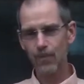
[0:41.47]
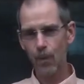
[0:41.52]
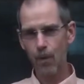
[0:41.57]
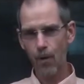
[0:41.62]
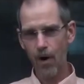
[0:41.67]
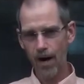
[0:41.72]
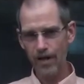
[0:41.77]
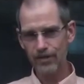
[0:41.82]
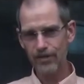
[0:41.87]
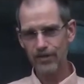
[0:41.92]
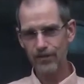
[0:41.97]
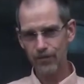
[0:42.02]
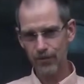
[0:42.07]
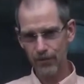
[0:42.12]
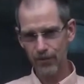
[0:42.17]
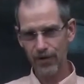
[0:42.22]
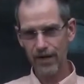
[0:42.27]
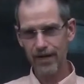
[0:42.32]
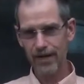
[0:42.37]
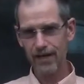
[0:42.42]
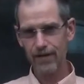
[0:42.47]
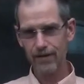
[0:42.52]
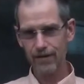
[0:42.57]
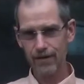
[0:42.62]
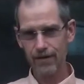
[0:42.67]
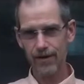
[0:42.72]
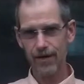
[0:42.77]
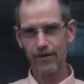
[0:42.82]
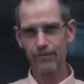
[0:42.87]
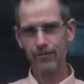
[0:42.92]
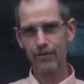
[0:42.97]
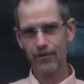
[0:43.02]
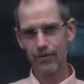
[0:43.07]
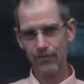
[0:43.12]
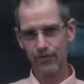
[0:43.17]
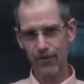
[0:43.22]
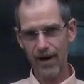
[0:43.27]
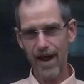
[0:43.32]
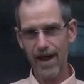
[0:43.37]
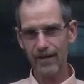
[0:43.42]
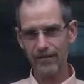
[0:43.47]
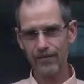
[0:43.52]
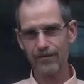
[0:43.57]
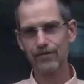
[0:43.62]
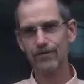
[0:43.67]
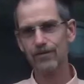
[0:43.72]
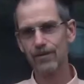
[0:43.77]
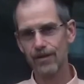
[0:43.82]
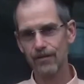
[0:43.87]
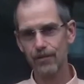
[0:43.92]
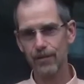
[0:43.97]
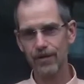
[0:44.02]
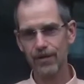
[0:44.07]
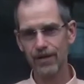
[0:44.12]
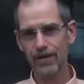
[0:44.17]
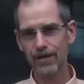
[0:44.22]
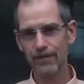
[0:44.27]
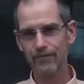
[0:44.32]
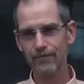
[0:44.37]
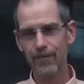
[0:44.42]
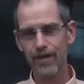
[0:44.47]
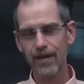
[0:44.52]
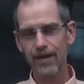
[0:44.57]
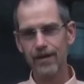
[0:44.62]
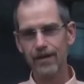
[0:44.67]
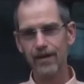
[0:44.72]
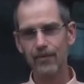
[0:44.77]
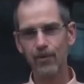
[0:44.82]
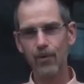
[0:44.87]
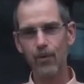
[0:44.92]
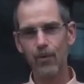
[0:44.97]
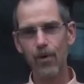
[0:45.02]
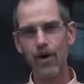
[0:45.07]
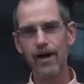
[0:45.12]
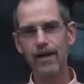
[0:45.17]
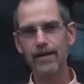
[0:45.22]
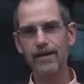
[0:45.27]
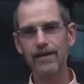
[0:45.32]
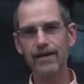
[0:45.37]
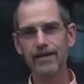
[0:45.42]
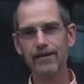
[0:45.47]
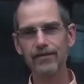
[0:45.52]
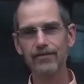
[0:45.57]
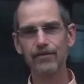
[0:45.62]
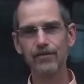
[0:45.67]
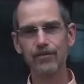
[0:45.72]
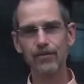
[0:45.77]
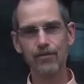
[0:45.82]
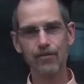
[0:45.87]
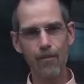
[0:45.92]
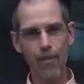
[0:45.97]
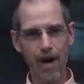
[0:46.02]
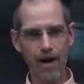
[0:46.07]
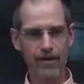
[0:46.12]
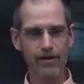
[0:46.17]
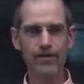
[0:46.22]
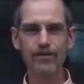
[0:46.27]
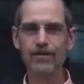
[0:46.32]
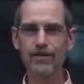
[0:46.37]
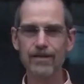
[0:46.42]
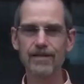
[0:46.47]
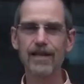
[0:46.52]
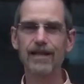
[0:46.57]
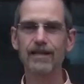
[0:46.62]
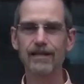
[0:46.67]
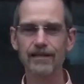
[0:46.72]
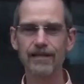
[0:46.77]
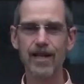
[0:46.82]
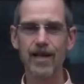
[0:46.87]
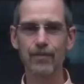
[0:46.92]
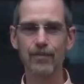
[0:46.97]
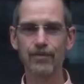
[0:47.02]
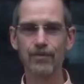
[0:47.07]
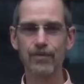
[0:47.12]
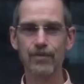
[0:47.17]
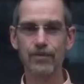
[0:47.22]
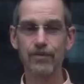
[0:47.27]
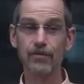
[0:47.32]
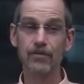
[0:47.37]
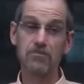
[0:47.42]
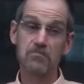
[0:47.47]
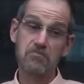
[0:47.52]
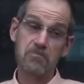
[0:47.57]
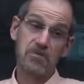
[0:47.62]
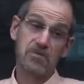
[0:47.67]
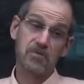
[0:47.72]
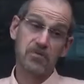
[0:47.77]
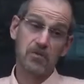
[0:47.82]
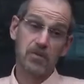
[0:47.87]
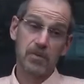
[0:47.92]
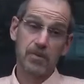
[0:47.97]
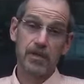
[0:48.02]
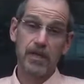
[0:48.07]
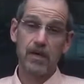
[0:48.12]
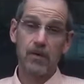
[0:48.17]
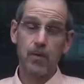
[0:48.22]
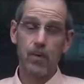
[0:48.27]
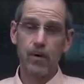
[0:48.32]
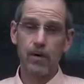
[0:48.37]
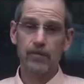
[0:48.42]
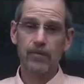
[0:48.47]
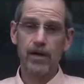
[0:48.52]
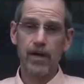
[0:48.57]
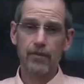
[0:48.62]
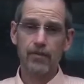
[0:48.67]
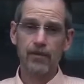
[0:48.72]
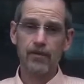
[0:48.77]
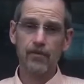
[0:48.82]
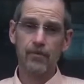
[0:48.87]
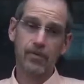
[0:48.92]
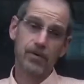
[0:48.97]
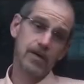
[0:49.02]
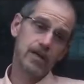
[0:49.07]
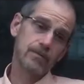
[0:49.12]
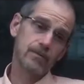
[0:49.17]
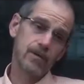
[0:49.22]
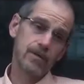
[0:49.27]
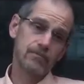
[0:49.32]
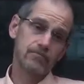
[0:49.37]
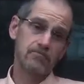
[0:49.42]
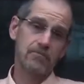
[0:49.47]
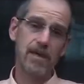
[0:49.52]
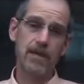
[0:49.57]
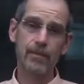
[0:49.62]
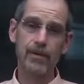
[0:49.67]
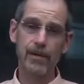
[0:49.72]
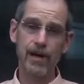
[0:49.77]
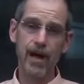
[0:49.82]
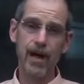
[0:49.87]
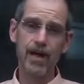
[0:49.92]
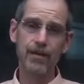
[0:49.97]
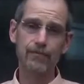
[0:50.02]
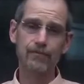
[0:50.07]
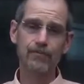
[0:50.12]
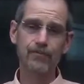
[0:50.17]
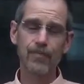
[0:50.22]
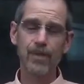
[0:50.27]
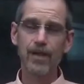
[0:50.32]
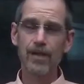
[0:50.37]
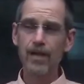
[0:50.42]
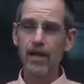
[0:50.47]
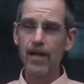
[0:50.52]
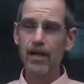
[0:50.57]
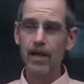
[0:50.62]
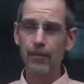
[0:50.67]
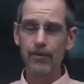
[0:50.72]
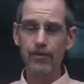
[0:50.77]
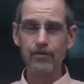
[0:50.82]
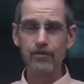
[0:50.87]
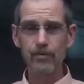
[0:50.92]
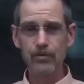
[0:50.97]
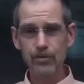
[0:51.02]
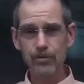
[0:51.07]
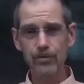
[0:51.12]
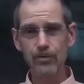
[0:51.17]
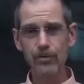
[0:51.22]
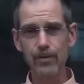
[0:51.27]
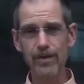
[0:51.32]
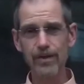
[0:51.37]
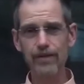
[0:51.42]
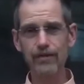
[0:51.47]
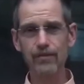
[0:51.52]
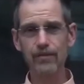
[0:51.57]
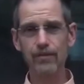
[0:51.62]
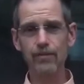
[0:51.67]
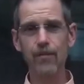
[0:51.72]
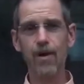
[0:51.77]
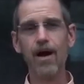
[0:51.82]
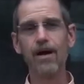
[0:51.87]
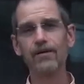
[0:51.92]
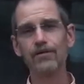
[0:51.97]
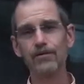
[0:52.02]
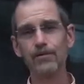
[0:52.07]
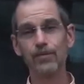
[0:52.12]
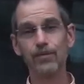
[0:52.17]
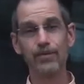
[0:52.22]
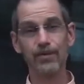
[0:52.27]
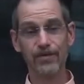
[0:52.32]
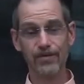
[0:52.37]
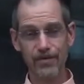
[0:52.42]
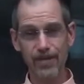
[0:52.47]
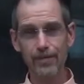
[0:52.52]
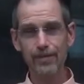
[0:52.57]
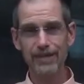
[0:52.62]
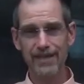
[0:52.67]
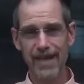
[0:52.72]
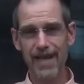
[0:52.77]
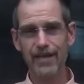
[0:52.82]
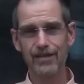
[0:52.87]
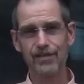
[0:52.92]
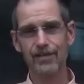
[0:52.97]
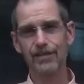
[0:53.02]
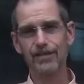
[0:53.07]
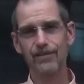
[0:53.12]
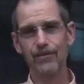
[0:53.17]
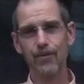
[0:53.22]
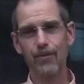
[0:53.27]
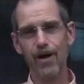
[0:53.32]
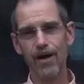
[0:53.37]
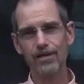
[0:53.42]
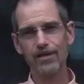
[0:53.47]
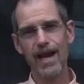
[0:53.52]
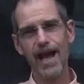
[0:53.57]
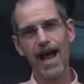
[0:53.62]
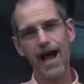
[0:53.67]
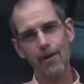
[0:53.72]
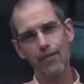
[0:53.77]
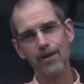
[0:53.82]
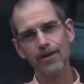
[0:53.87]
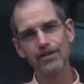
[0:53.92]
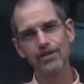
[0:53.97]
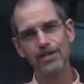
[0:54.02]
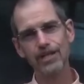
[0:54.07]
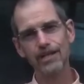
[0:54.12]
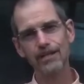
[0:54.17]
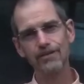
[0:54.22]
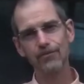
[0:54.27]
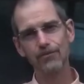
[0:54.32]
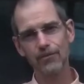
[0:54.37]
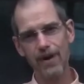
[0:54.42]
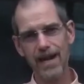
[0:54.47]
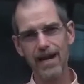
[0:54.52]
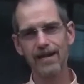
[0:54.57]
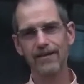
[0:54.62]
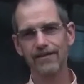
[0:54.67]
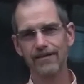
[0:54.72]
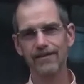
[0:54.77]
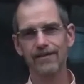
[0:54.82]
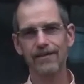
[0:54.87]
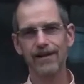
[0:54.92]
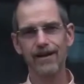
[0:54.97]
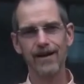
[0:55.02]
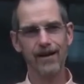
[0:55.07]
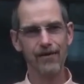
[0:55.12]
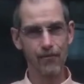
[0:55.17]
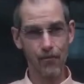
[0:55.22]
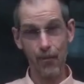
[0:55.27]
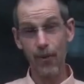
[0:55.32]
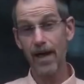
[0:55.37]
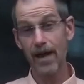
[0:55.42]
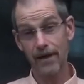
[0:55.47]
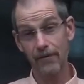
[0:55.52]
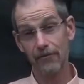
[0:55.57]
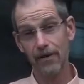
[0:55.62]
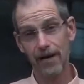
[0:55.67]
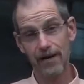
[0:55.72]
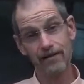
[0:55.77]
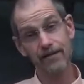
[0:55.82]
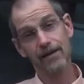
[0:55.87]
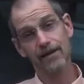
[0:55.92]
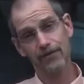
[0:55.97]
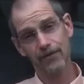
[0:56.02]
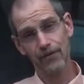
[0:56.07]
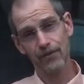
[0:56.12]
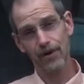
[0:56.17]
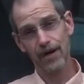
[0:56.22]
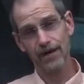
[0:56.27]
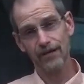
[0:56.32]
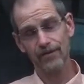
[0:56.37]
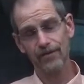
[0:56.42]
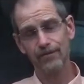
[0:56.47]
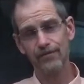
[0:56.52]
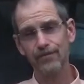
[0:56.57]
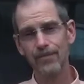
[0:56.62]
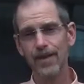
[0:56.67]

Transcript: watch spring progress through this period. Number one is to monitor the daily temperatures. Presumably it warms up in spring, but maybe not. Number two is to monitor precipitation, to watch how much it rains, when it rains, if it rains.